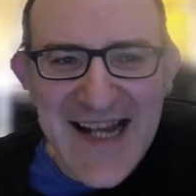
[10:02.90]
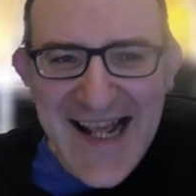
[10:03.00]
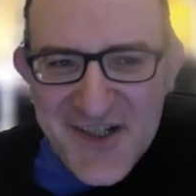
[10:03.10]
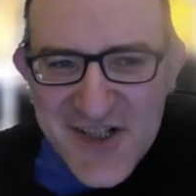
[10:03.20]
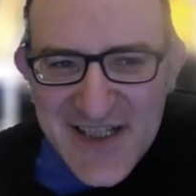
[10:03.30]

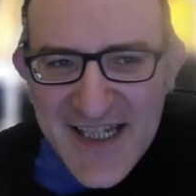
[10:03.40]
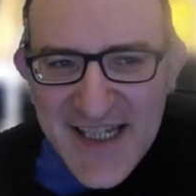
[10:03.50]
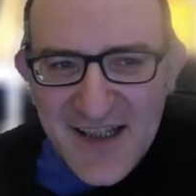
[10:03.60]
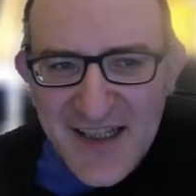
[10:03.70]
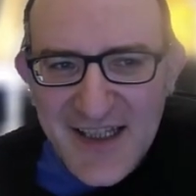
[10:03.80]

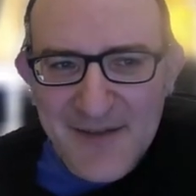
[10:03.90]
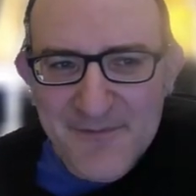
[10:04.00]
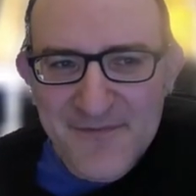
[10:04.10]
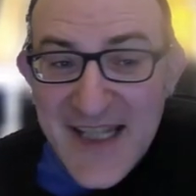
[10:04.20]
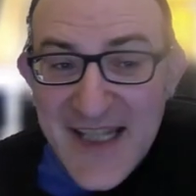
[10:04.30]
actually,
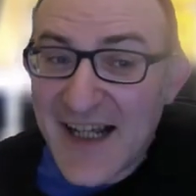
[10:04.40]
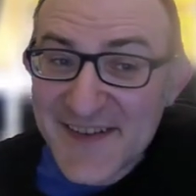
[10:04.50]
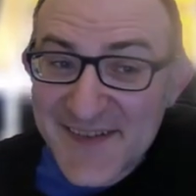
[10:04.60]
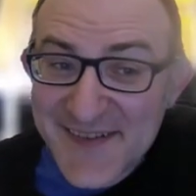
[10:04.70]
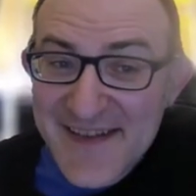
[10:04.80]

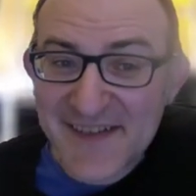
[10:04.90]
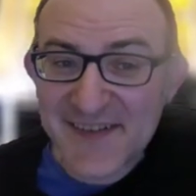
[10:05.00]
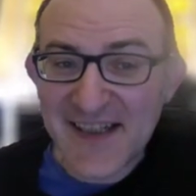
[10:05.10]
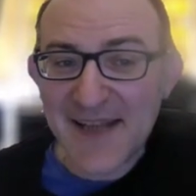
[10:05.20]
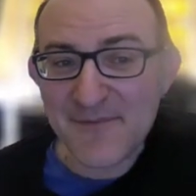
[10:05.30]
I've seen this
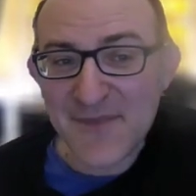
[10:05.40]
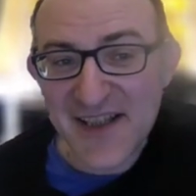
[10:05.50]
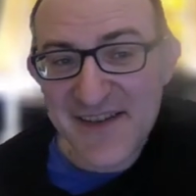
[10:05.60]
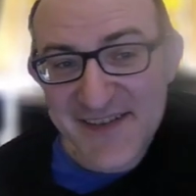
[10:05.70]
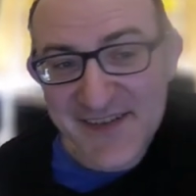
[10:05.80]
game,
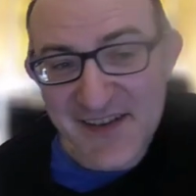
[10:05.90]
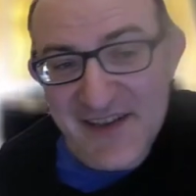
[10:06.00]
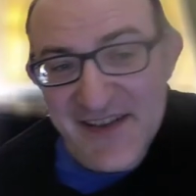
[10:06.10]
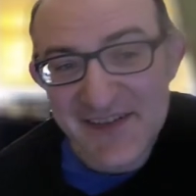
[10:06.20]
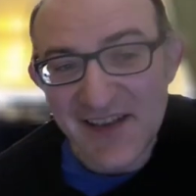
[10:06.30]

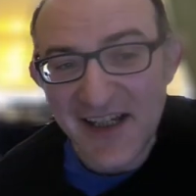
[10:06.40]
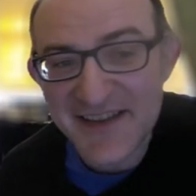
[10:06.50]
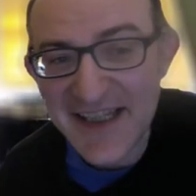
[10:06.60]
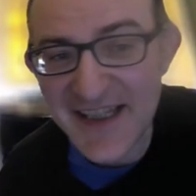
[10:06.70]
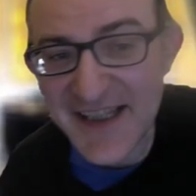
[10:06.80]
this
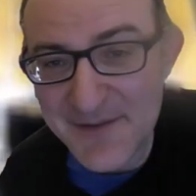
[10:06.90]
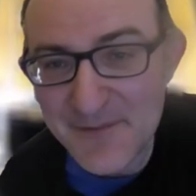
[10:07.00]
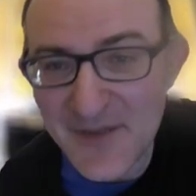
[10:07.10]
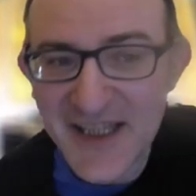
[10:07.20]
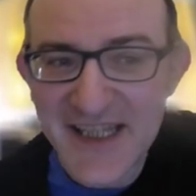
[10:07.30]
idea
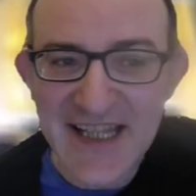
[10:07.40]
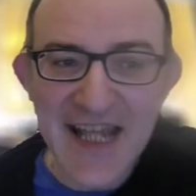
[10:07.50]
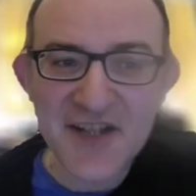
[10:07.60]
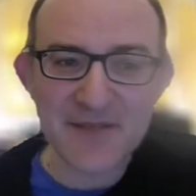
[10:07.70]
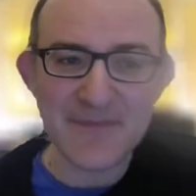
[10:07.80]
in my
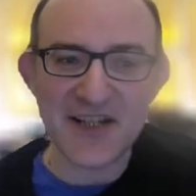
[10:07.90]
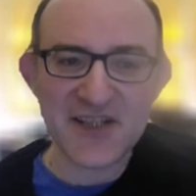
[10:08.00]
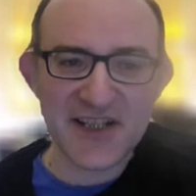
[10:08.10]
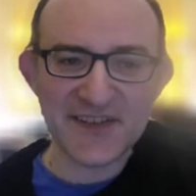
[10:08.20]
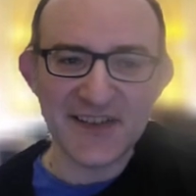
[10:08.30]
engine
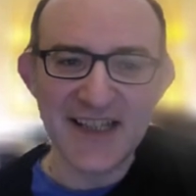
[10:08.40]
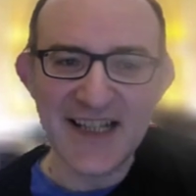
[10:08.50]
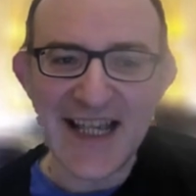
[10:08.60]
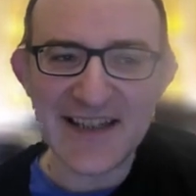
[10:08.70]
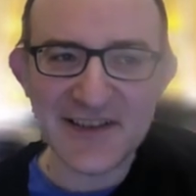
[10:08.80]
matches,
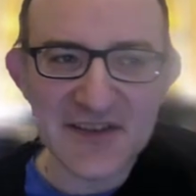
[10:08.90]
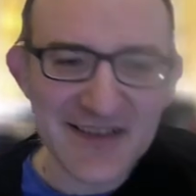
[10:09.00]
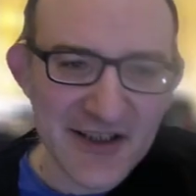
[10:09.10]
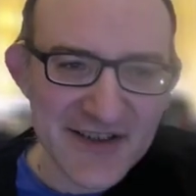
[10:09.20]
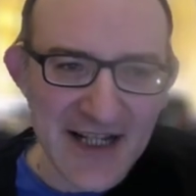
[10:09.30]
and it had
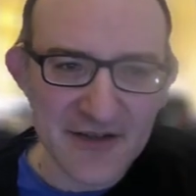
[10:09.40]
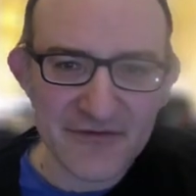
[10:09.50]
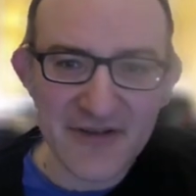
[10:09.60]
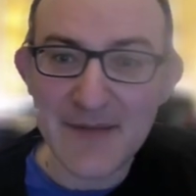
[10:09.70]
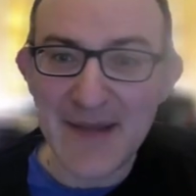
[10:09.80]
turned out
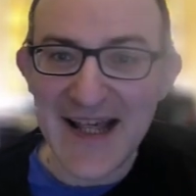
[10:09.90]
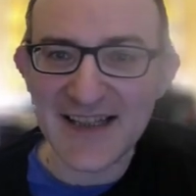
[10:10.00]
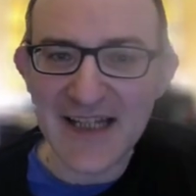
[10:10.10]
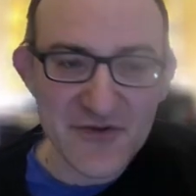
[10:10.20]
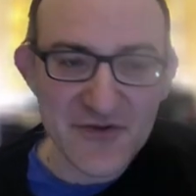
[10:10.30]
very
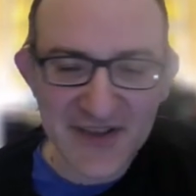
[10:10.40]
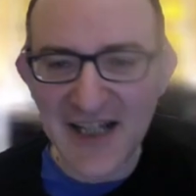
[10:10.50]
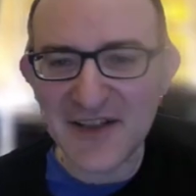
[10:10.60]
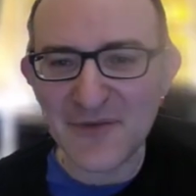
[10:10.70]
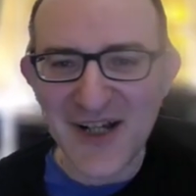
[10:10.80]
badly, which was
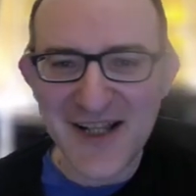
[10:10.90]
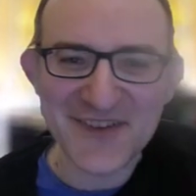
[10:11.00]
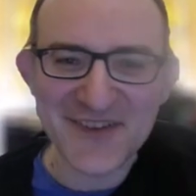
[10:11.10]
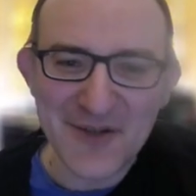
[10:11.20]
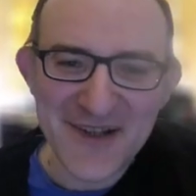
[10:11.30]
kind of why I
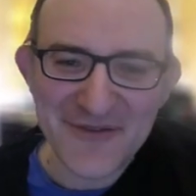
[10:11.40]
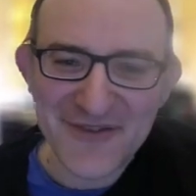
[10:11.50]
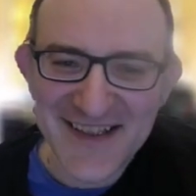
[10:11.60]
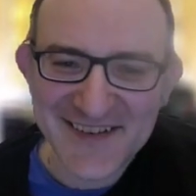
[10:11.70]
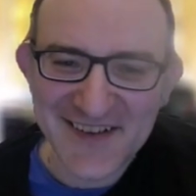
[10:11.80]
was hoping for
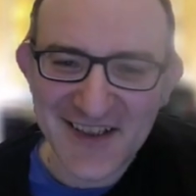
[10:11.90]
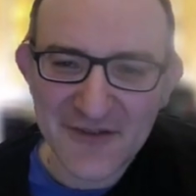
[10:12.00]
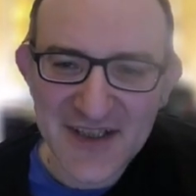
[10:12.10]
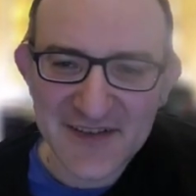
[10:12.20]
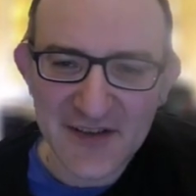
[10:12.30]
this
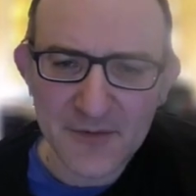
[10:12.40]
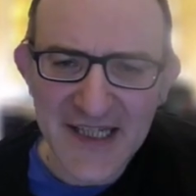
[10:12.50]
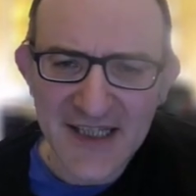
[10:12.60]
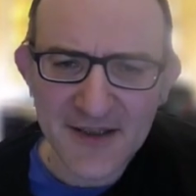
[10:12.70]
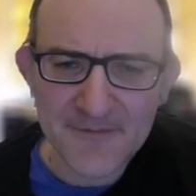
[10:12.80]

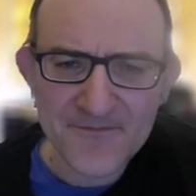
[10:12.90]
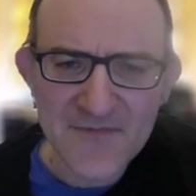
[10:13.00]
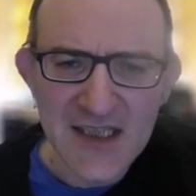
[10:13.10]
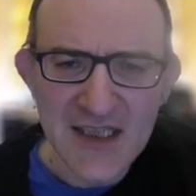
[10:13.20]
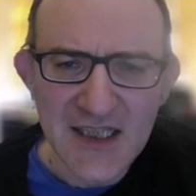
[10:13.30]
opening.
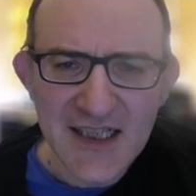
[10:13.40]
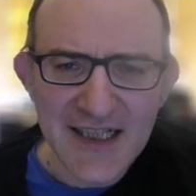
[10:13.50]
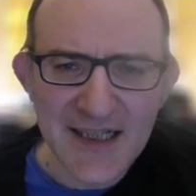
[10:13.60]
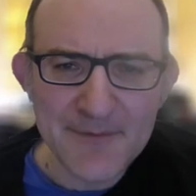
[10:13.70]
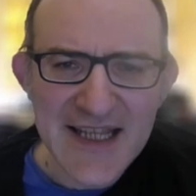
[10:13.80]

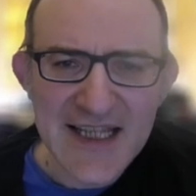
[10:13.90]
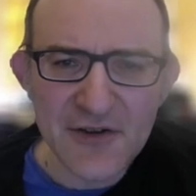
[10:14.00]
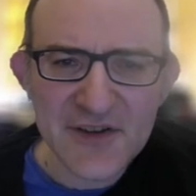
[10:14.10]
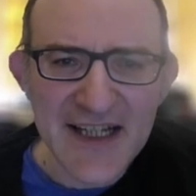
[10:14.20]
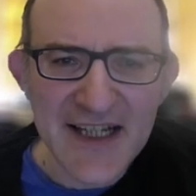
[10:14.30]
It
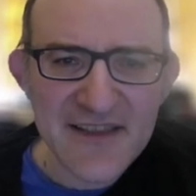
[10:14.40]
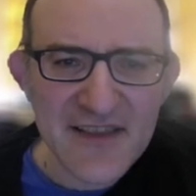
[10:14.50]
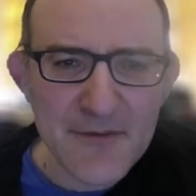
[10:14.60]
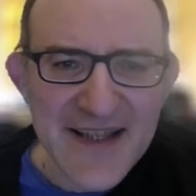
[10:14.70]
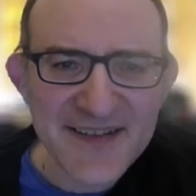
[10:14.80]
looks like
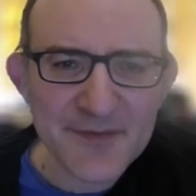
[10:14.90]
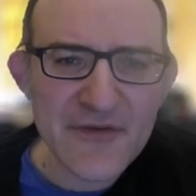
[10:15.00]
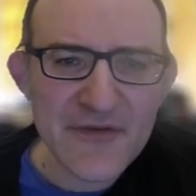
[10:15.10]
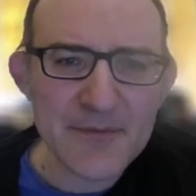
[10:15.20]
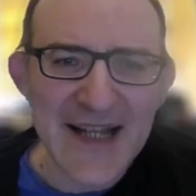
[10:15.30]
the best
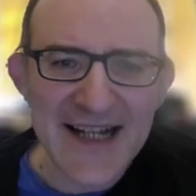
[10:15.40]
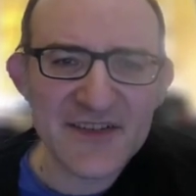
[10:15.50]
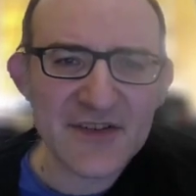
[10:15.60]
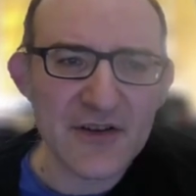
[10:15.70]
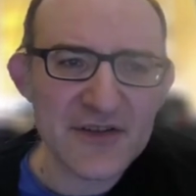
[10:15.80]
move that Black
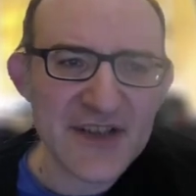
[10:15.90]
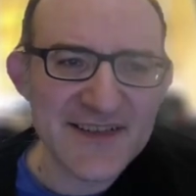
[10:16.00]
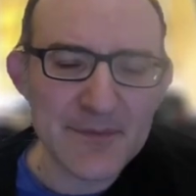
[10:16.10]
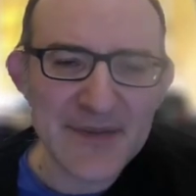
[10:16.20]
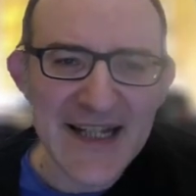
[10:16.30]
has got
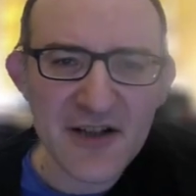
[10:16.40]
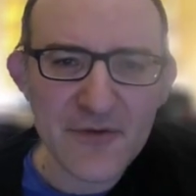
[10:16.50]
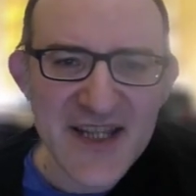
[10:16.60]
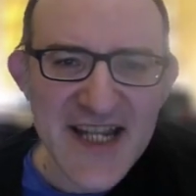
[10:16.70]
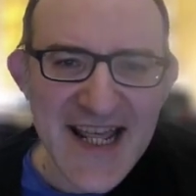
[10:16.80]
is to play
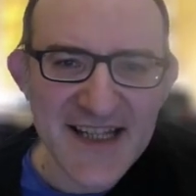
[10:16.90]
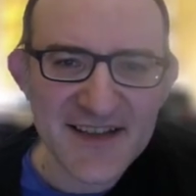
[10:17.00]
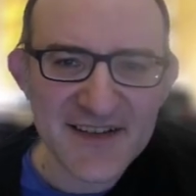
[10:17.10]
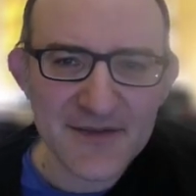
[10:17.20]
Queen E8,